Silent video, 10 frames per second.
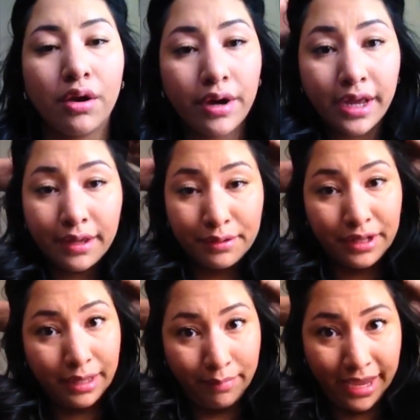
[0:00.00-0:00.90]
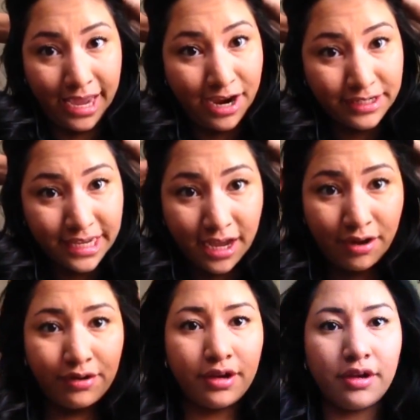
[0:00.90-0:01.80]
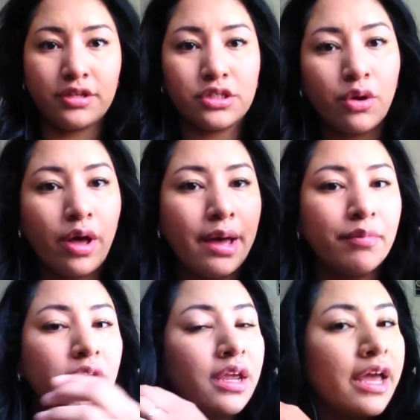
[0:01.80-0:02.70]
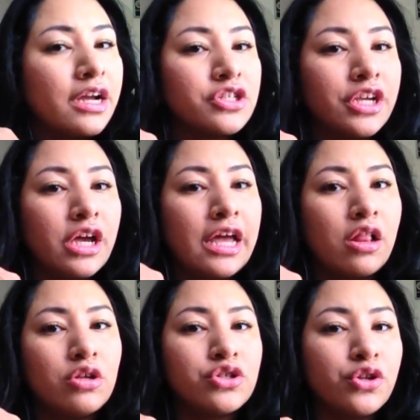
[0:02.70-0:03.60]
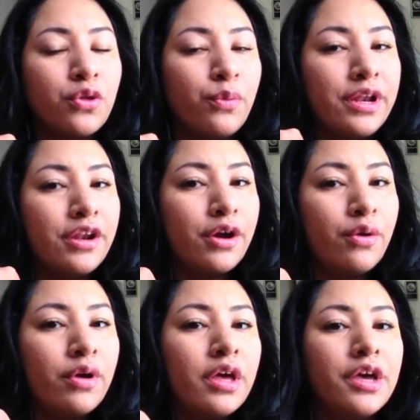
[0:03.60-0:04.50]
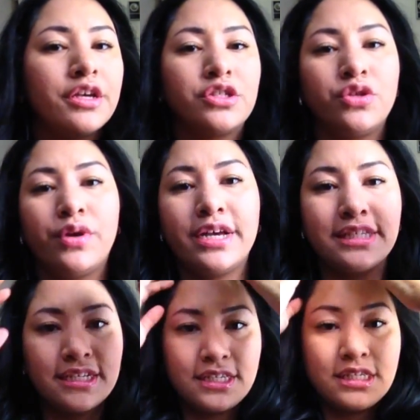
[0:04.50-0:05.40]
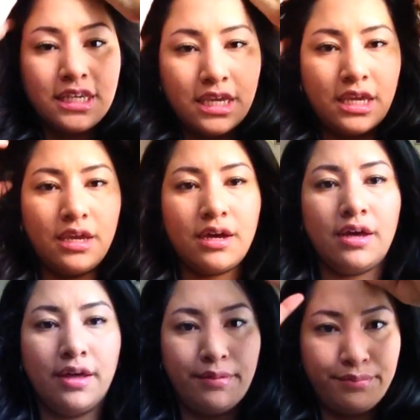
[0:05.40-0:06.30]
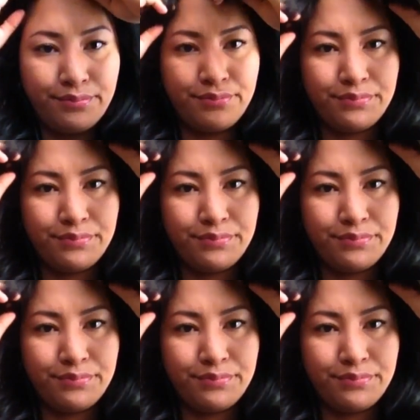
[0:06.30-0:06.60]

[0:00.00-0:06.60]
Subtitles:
All right, gonna let my hair down. So I'm gonna actually get closer to the window so you guys can see how